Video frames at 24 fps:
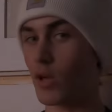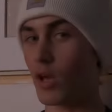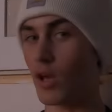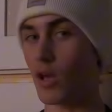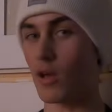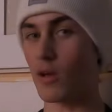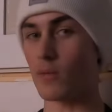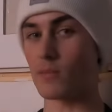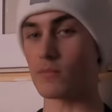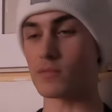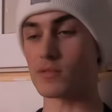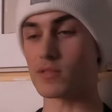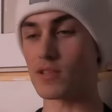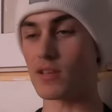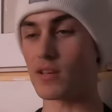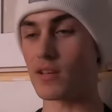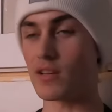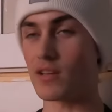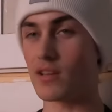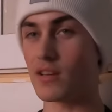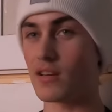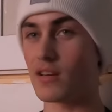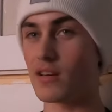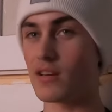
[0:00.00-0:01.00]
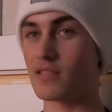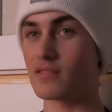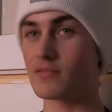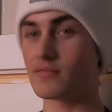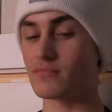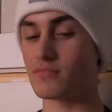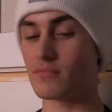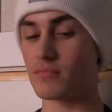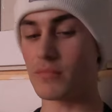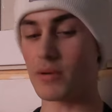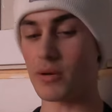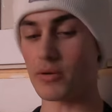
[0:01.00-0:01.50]
okay, I'm sitting here
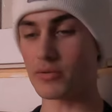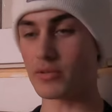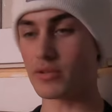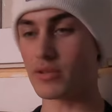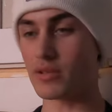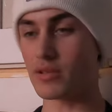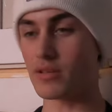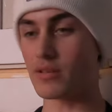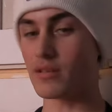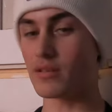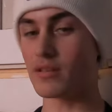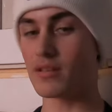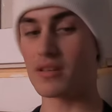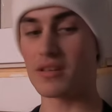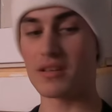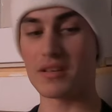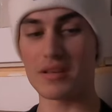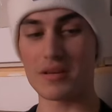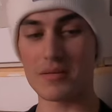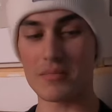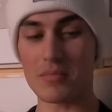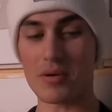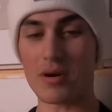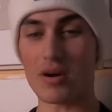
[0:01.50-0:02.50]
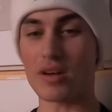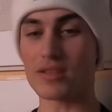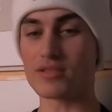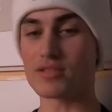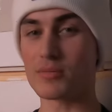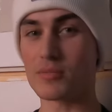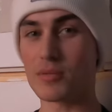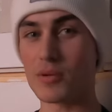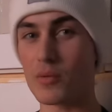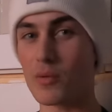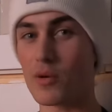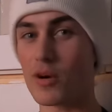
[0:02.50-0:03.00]
about to
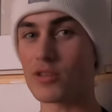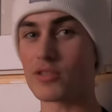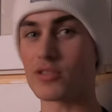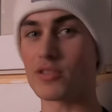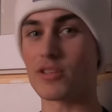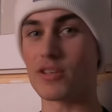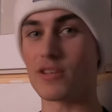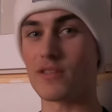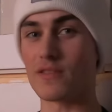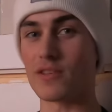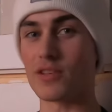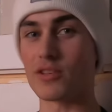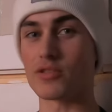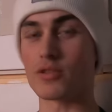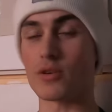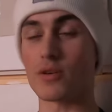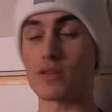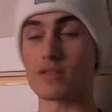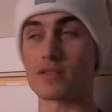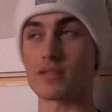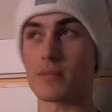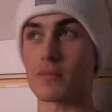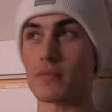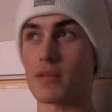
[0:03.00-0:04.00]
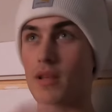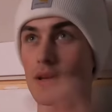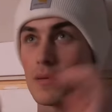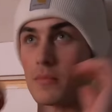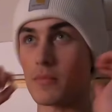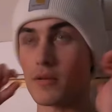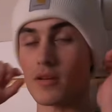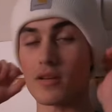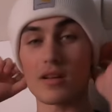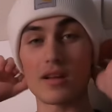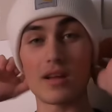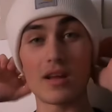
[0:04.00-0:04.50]
possibly watch a TV show or something,
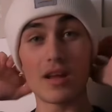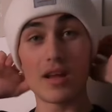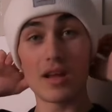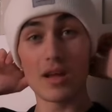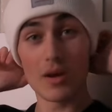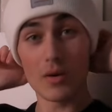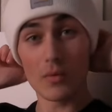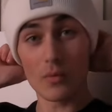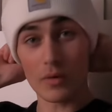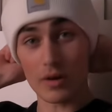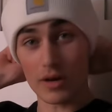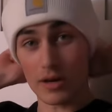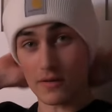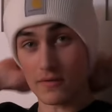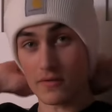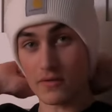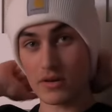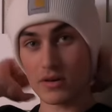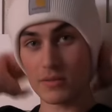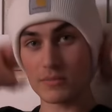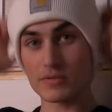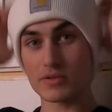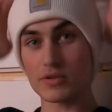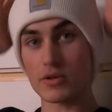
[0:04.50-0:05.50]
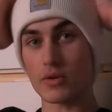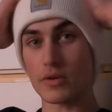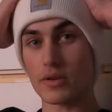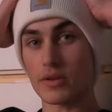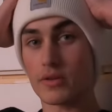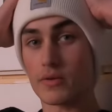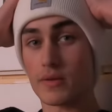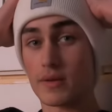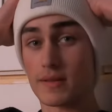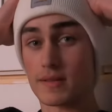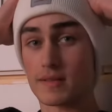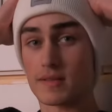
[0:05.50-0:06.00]
but whenever I'm scrolling
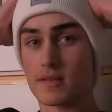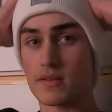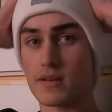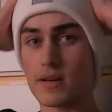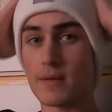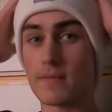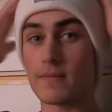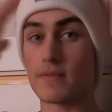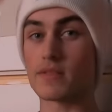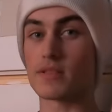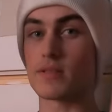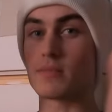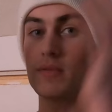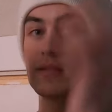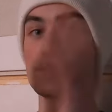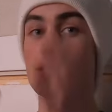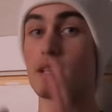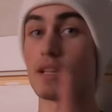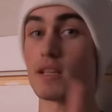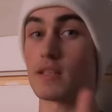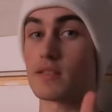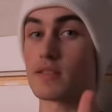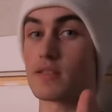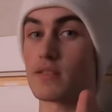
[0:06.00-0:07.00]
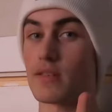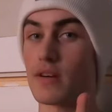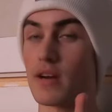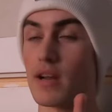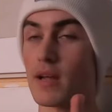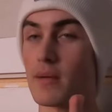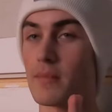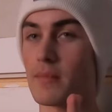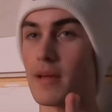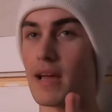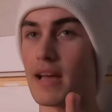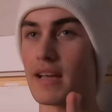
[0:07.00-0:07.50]
through Instagram, for some reason
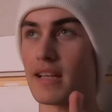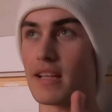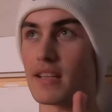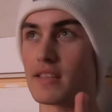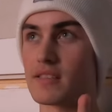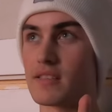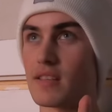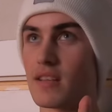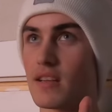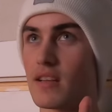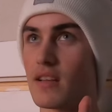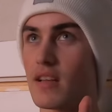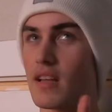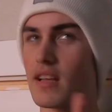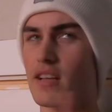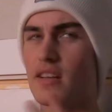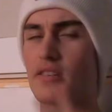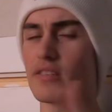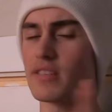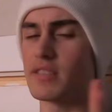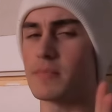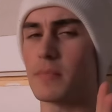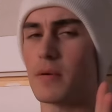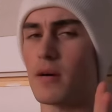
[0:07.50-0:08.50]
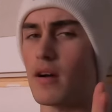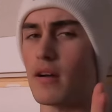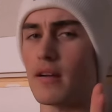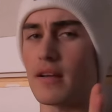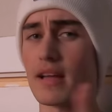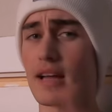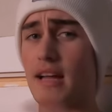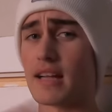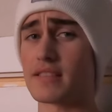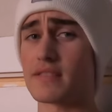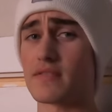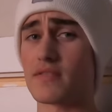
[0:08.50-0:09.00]
Instagram gets like, I get all these
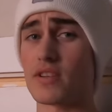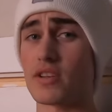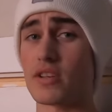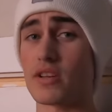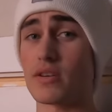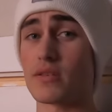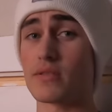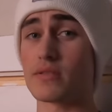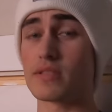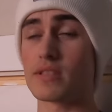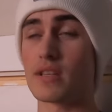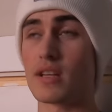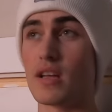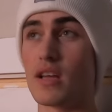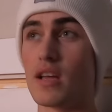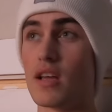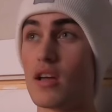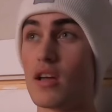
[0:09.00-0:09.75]
podcast videos